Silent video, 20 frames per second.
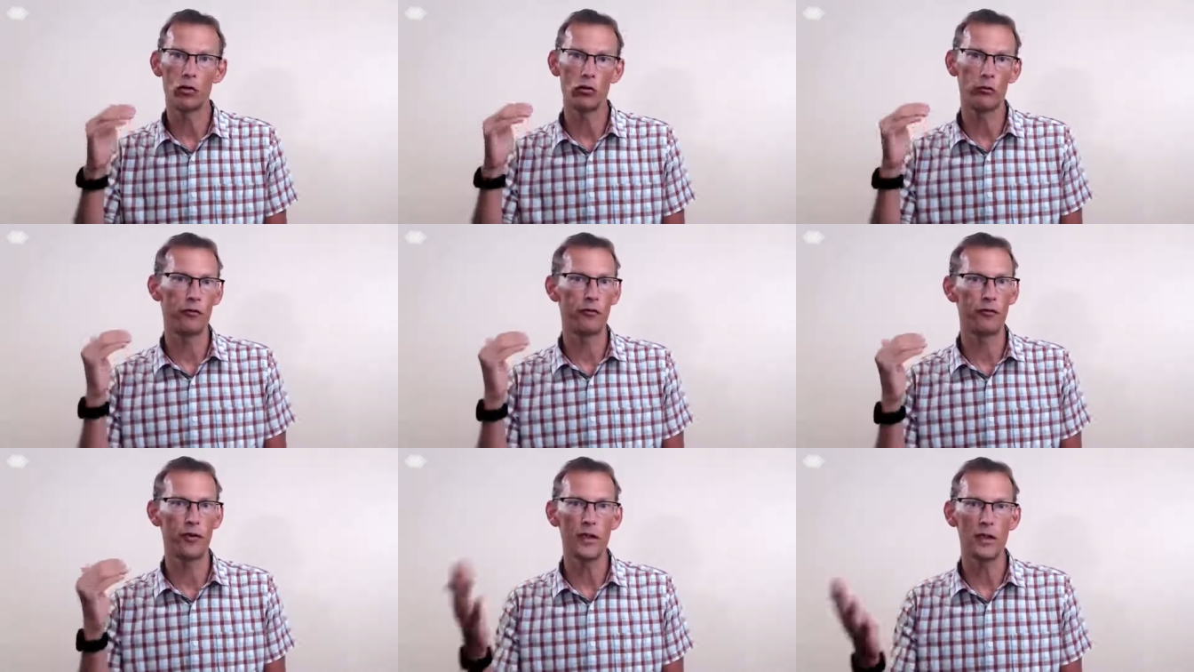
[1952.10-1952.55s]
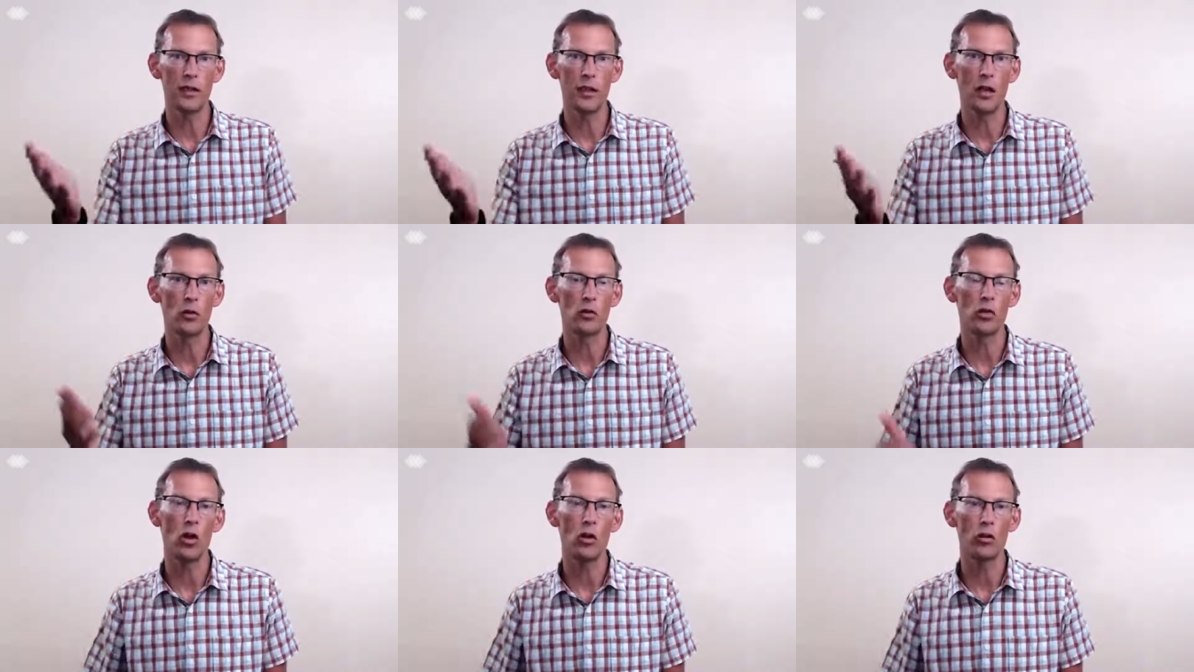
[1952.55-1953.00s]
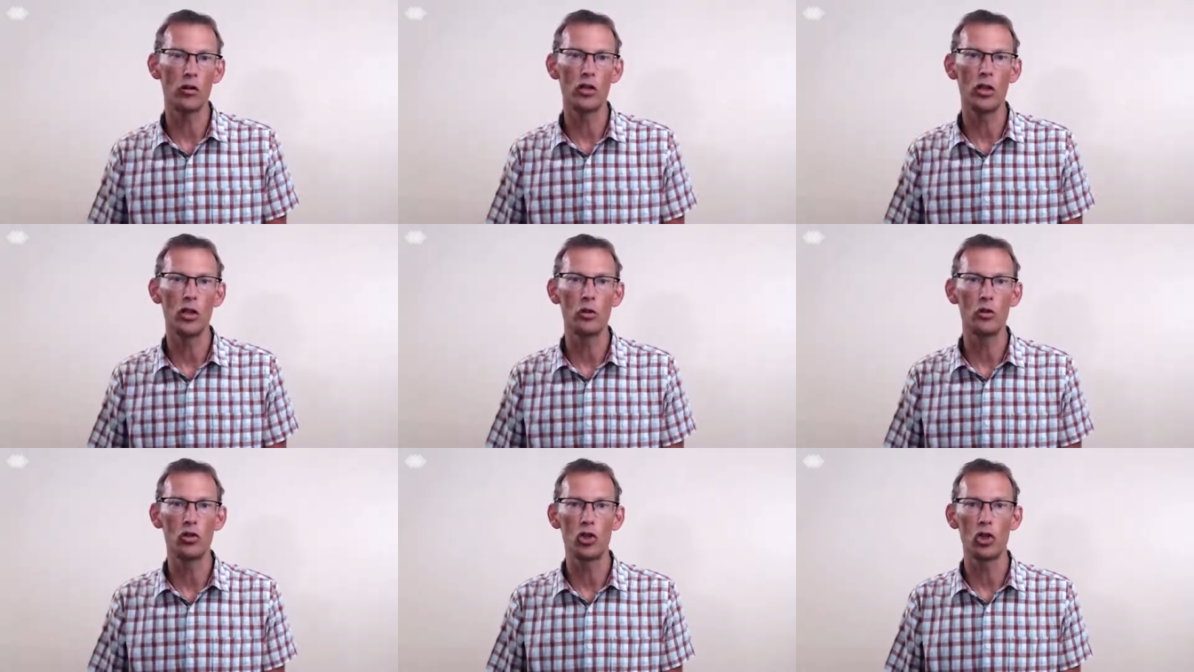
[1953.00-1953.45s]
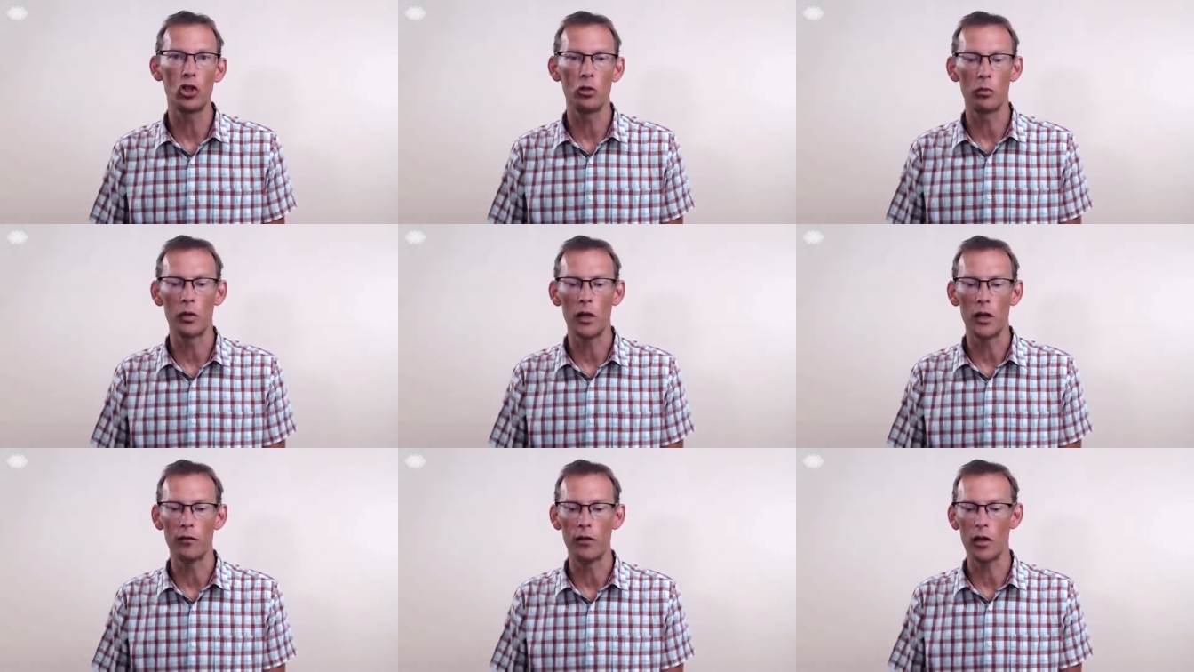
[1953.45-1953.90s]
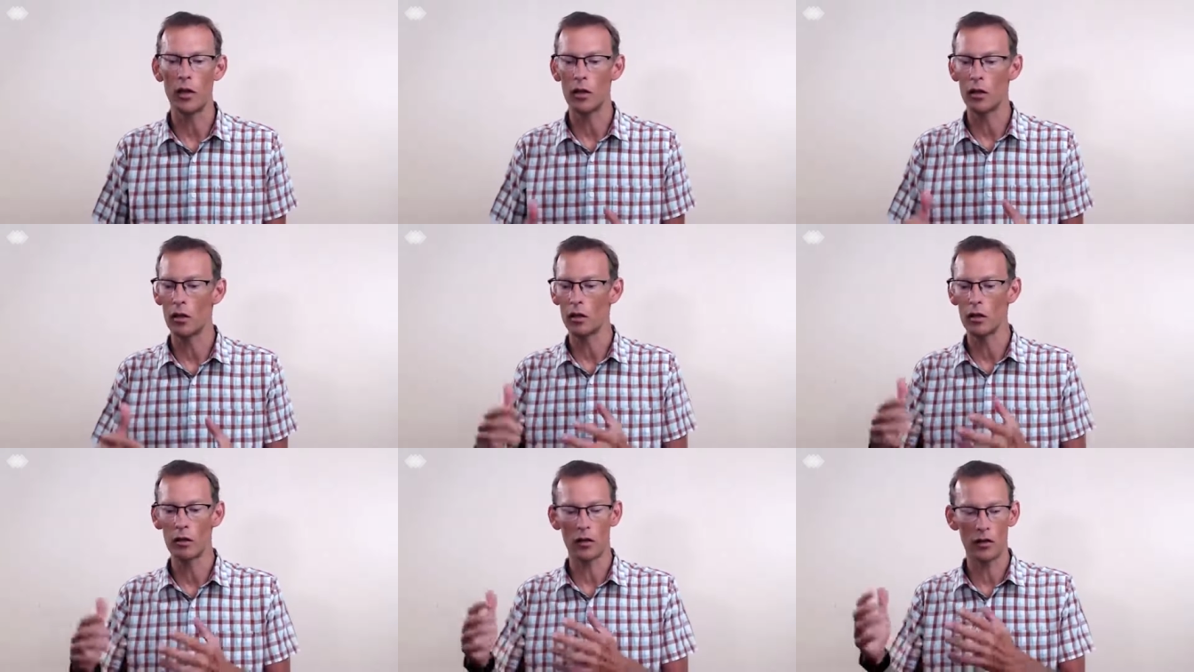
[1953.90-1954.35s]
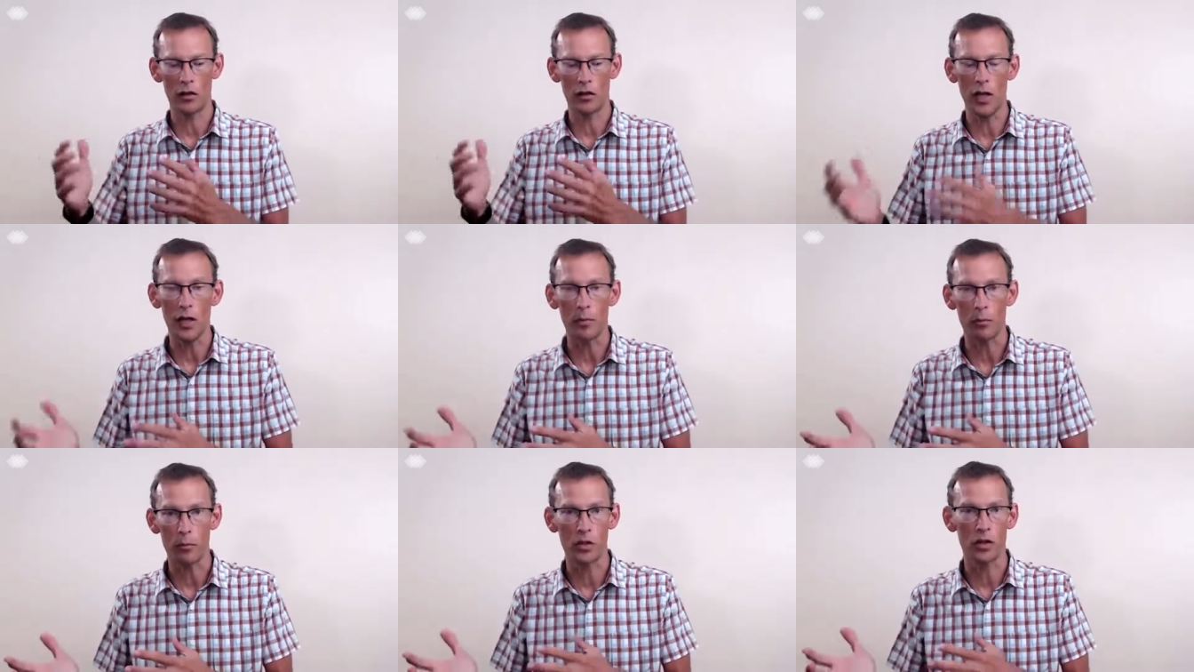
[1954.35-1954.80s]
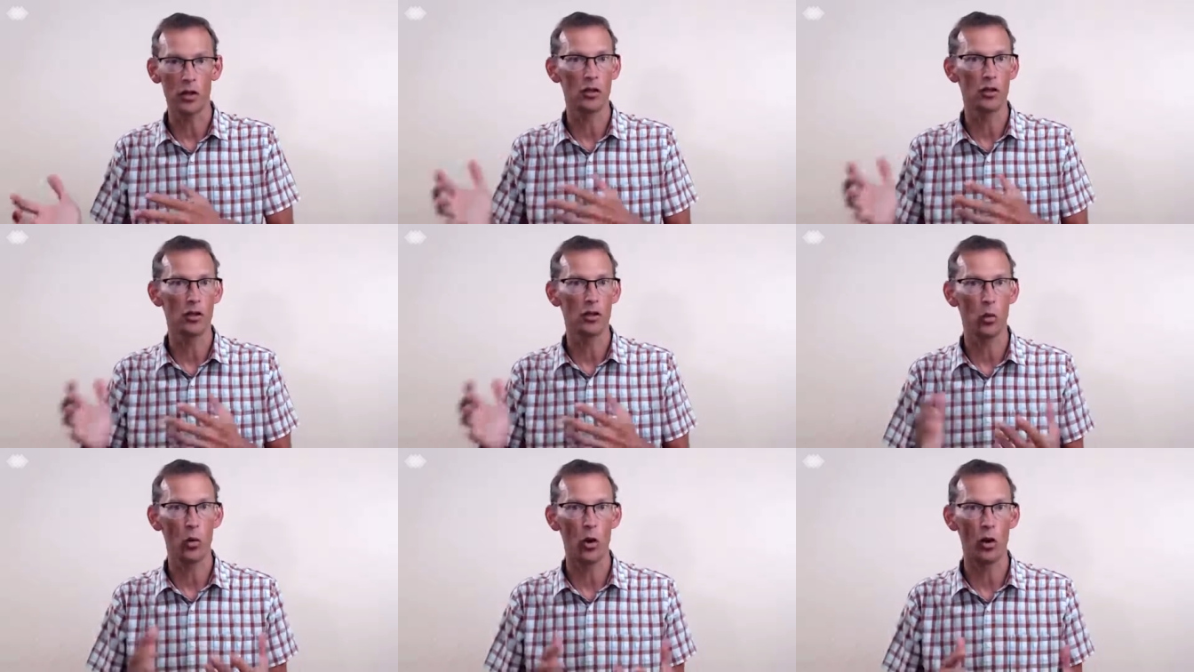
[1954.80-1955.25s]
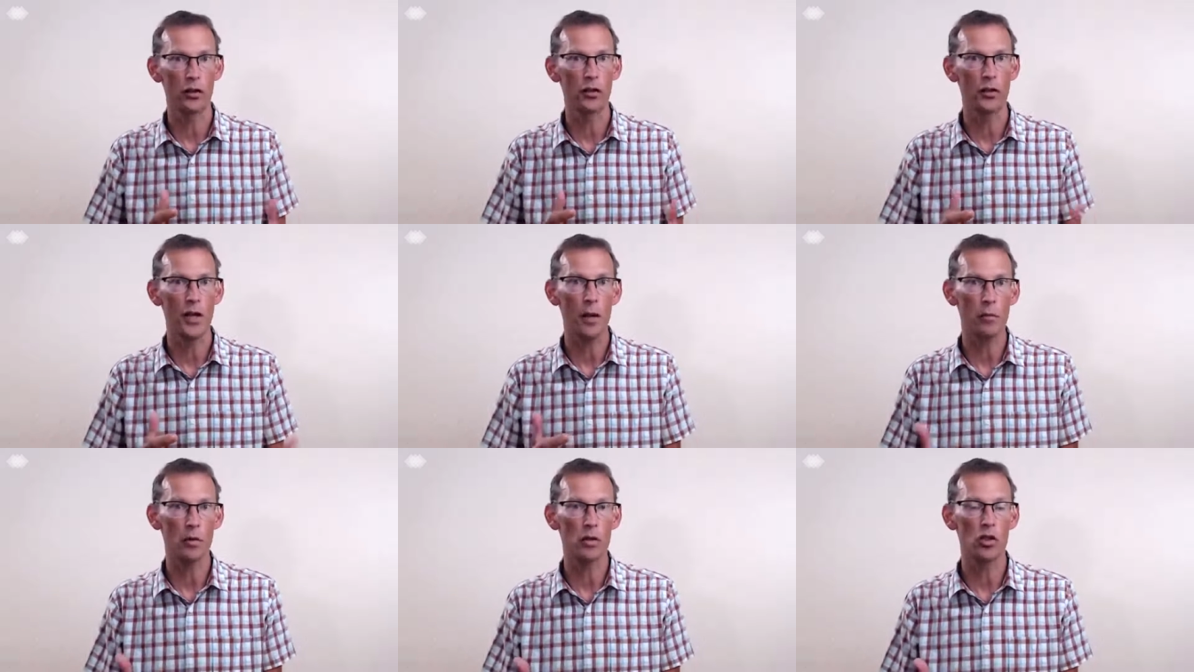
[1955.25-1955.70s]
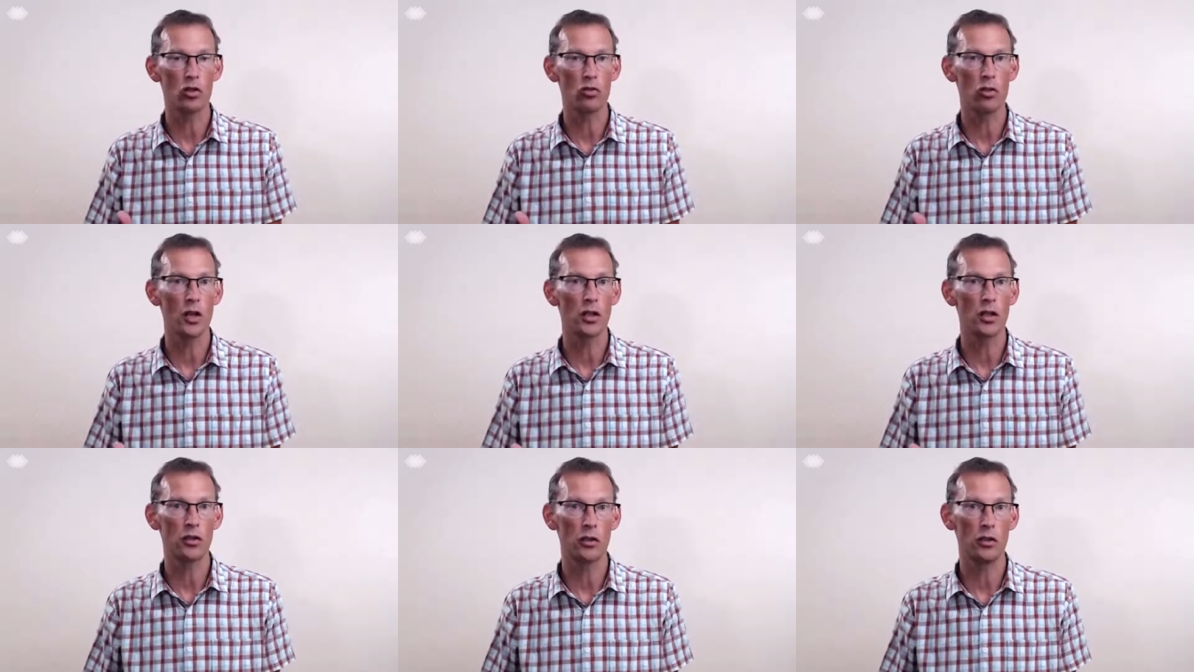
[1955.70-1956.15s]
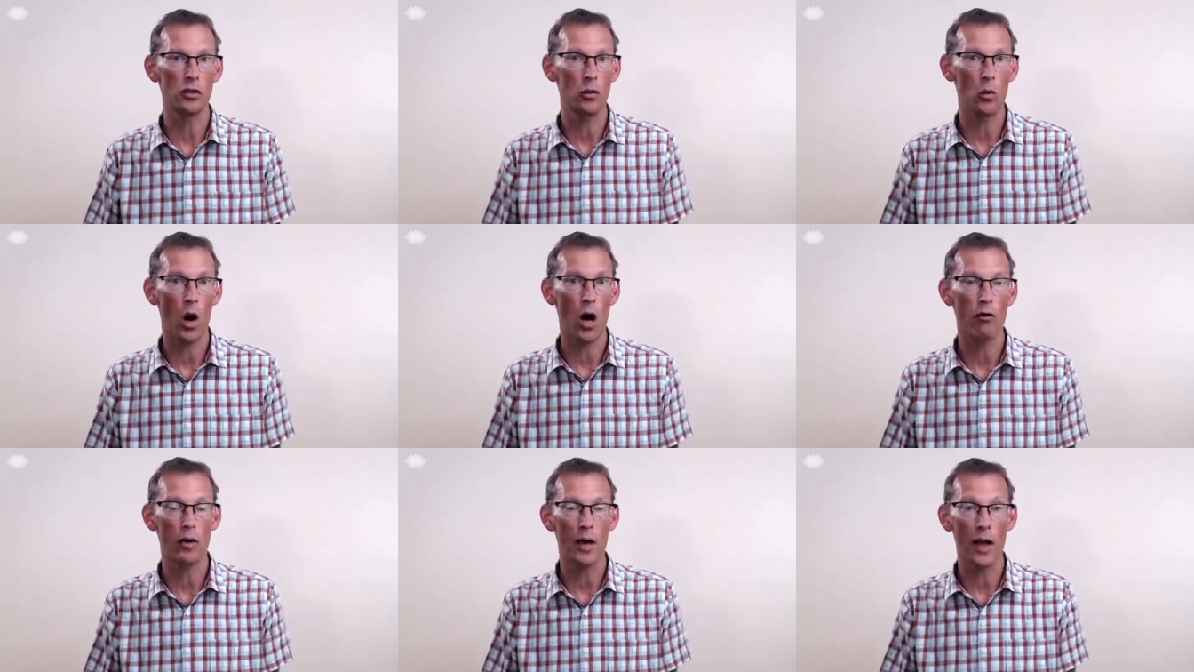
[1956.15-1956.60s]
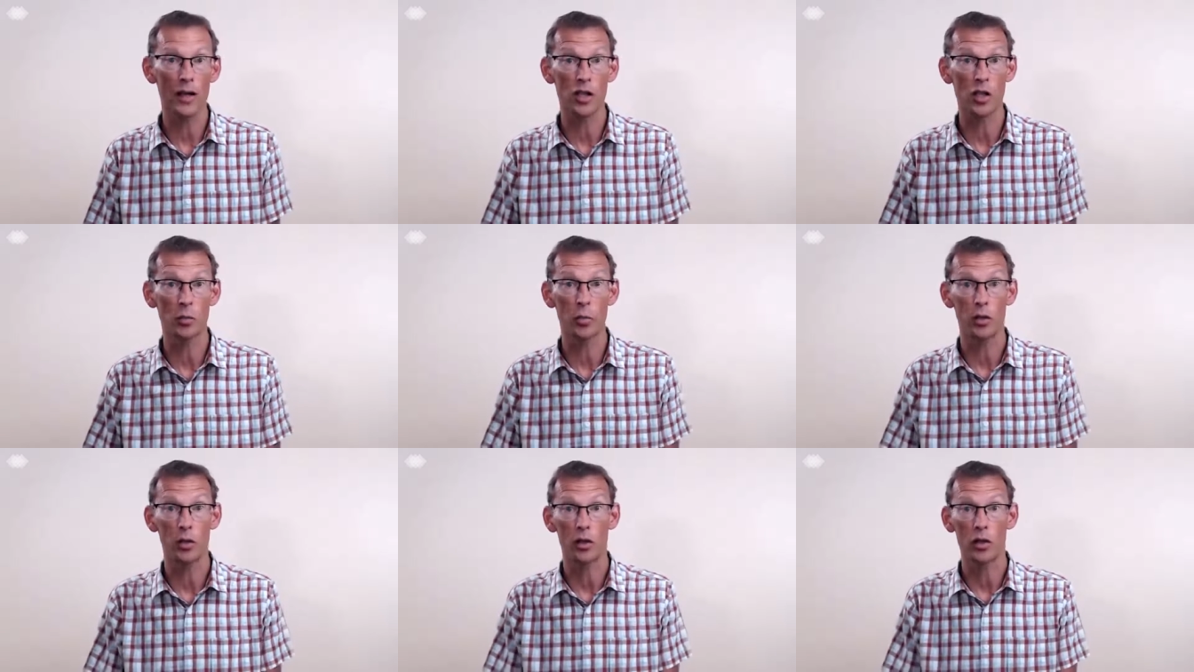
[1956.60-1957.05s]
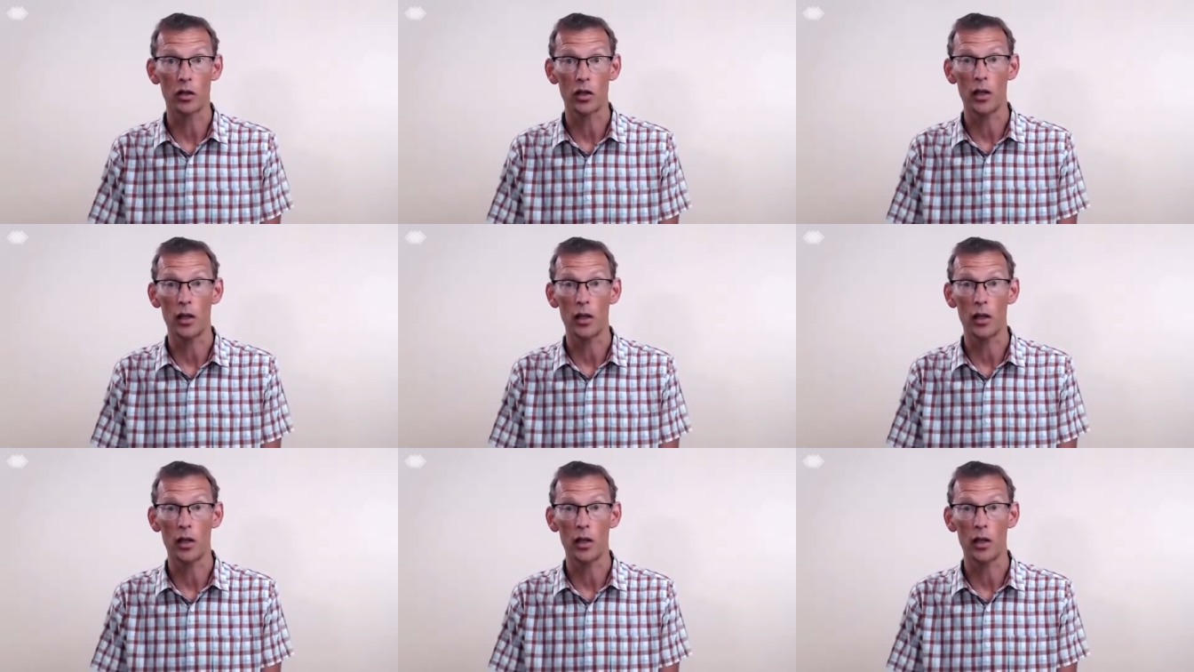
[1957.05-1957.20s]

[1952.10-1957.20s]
videos on YouTube, giving tips and so on, demonstrates that you are an expert.